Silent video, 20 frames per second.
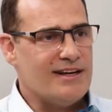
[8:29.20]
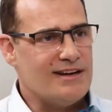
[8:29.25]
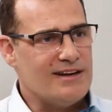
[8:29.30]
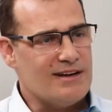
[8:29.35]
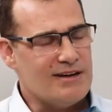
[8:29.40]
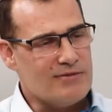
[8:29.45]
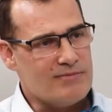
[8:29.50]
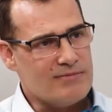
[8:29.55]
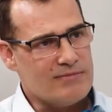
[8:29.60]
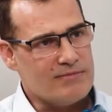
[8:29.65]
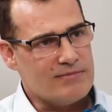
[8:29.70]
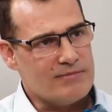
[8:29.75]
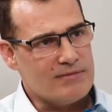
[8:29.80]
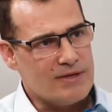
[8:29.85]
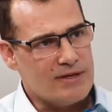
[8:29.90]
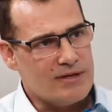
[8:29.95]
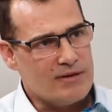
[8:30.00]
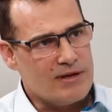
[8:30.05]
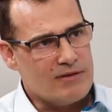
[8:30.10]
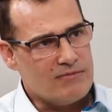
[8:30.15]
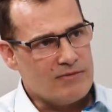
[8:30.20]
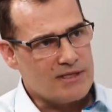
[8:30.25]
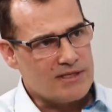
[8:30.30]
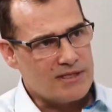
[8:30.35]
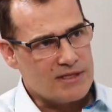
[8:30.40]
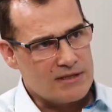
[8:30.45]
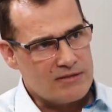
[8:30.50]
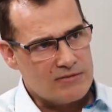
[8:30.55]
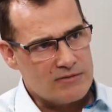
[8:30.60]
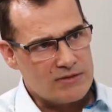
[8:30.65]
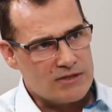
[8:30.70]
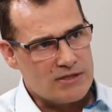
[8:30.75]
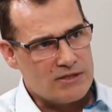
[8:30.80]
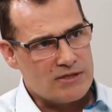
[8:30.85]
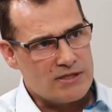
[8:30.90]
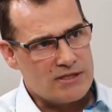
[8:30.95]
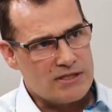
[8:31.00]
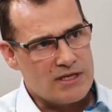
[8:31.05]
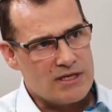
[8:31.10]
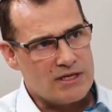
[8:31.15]
investing in the wrong
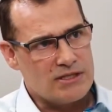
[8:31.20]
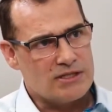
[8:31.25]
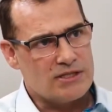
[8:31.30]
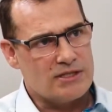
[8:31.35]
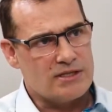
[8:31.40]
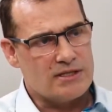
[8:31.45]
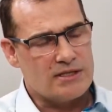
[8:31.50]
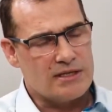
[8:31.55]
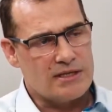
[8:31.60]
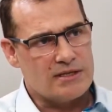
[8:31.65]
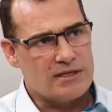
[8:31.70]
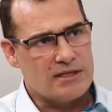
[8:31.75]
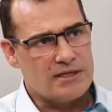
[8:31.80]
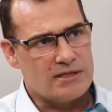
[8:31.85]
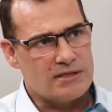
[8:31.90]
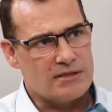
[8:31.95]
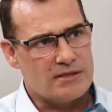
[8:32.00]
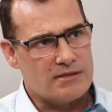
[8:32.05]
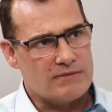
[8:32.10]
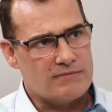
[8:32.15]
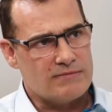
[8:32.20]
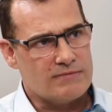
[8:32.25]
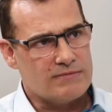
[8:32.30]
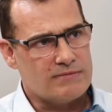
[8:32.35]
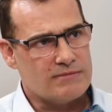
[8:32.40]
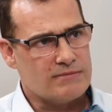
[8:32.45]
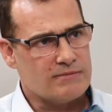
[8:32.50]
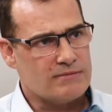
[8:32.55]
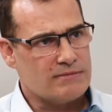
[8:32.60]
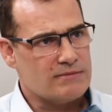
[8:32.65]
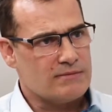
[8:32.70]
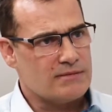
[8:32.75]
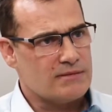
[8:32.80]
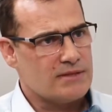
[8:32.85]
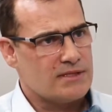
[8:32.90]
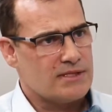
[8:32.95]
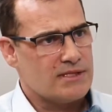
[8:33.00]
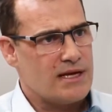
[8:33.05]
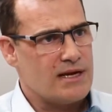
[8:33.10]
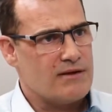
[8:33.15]
jurisdiction. And these kind of
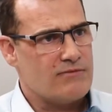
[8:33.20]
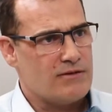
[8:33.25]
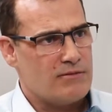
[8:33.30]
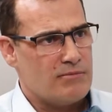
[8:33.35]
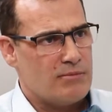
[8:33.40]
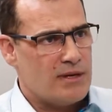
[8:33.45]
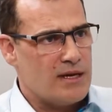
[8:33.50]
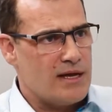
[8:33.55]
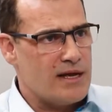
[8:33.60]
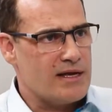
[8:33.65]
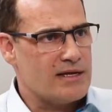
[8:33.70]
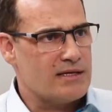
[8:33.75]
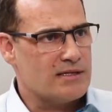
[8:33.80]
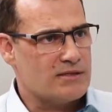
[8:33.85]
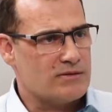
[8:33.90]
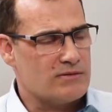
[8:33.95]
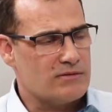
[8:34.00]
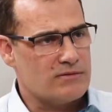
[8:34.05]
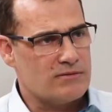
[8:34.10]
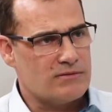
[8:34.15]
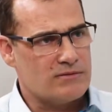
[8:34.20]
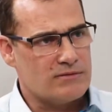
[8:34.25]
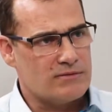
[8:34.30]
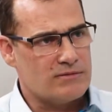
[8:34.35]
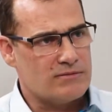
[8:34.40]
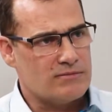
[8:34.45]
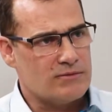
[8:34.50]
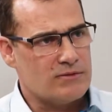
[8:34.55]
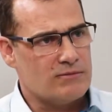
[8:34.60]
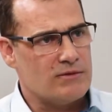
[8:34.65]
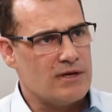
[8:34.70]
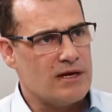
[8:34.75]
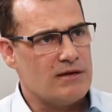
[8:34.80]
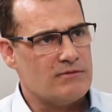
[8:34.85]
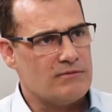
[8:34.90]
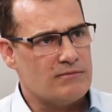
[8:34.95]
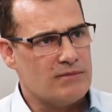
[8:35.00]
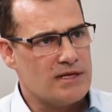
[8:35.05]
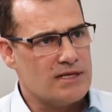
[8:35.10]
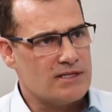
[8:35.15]
safer plays or more
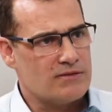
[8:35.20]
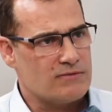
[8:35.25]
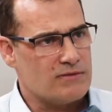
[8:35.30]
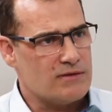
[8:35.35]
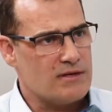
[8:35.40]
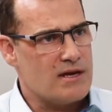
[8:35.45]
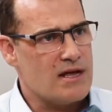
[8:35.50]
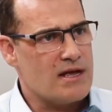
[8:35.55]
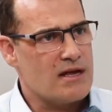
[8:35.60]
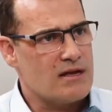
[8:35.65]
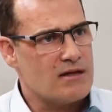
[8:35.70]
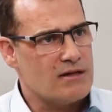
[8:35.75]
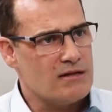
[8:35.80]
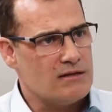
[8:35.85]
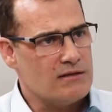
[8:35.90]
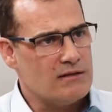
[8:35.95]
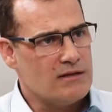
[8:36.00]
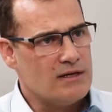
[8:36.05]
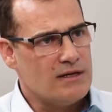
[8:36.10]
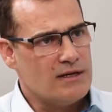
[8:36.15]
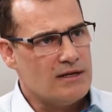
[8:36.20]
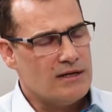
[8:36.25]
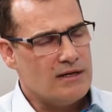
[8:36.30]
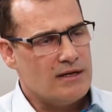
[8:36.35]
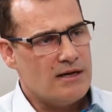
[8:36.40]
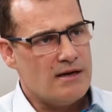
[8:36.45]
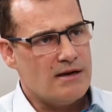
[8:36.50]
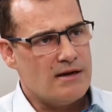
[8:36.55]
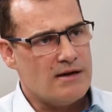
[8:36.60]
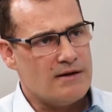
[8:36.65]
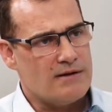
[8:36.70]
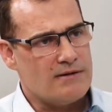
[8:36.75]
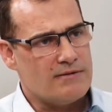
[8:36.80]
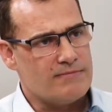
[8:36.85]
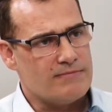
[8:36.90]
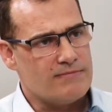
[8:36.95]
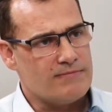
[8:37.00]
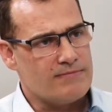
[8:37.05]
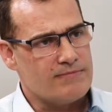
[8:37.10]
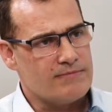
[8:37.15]
relevant plays for nickel,
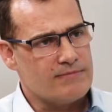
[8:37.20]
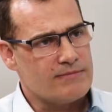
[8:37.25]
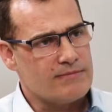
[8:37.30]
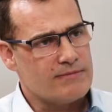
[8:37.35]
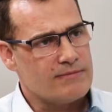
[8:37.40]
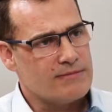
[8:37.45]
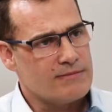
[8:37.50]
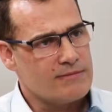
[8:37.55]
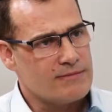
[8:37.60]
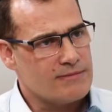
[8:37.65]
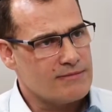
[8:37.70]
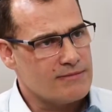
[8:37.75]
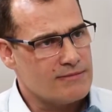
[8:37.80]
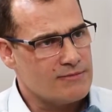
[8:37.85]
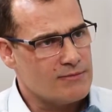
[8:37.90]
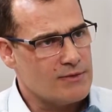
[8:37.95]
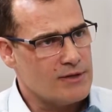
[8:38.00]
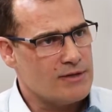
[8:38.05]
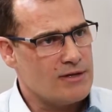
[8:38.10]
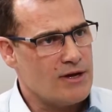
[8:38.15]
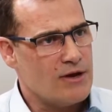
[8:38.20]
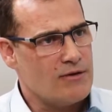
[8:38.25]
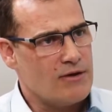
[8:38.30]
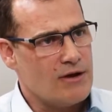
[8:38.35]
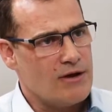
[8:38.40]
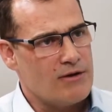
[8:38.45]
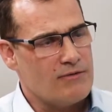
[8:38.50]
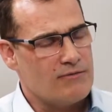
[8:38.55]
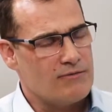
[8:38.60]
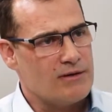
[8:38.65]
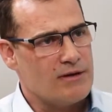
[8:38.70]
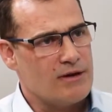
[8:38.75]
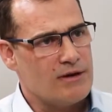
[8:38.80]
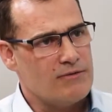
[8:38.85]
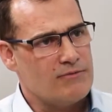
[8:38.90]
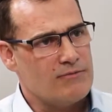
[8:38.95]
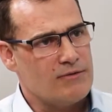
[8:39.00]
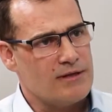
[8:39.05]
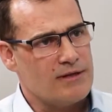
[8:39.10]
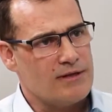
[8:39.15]

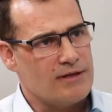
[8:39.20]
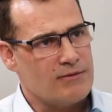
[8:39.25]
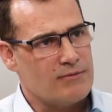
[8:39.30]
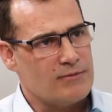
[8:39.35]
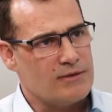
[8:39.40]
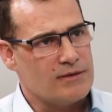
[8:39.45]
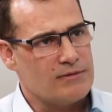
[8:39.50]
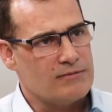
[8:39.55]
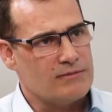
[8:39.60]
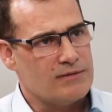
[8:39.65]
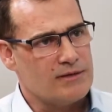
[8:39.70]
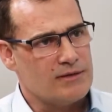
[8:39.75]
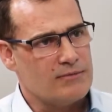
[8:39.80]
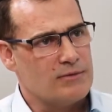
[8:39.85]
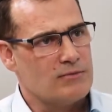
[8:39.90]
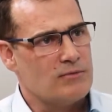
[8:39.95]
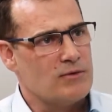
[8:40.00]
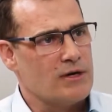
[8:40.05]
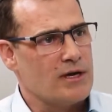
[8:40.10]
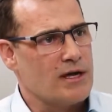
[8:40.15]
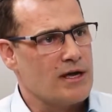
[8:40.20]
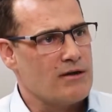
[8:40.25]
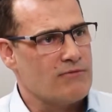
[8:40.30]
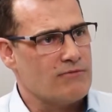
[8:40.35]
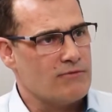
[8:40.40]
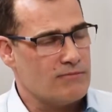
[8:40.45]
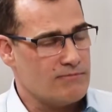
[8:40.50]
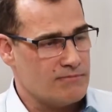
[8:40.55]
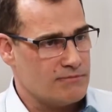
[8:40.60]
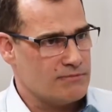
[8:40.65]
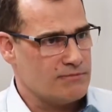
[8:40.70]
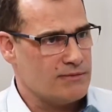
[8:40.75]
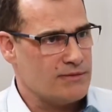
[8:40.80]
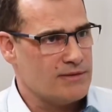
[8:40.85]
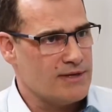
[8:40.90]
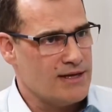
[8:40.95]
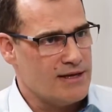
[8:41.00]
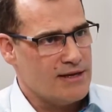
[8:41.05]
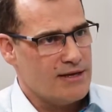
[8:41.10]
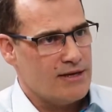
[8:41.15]
hopefully they will work out for
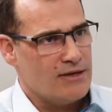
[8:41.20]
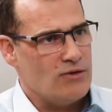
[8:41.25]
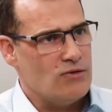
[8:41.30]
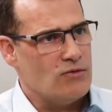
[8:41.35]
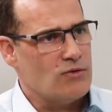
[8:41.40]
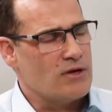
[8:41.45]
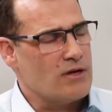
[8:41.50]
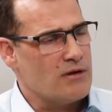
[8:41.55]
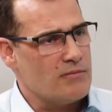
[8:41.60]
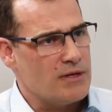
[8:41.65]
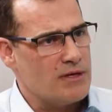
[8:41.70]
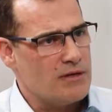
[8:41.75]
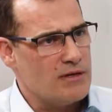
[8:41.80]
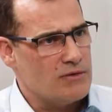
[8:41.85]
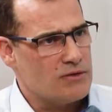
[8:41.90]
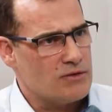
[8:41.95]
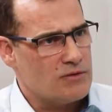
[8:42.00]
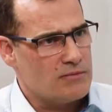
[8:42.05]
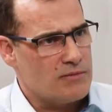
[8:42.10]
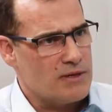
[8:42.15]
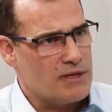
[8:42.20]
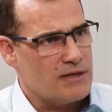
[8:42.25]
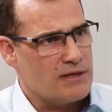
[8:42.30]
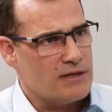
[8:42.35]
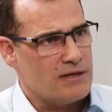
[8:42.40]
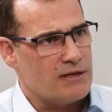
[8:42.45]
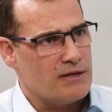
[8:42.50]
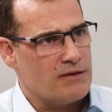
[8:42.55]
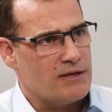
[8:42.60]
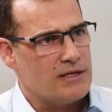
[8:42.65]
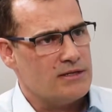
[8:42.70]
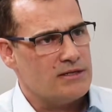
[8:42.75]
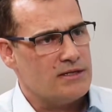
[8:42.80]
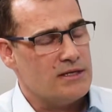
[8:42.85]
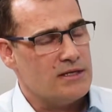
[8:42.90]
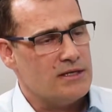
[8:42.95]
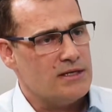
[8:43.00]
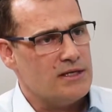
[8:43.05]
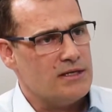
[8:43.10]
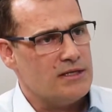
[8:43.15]
your company. You talk about, you know,
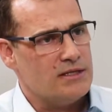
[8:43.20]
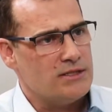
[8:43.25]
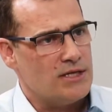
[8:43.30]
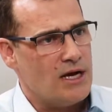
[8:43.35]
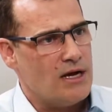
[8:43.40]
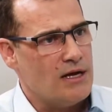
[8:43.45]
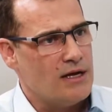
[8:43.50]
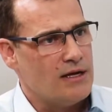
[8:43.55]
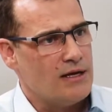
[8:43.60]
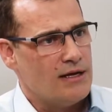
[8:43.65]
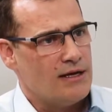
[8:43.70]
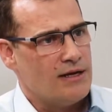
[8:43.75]
Indonesia.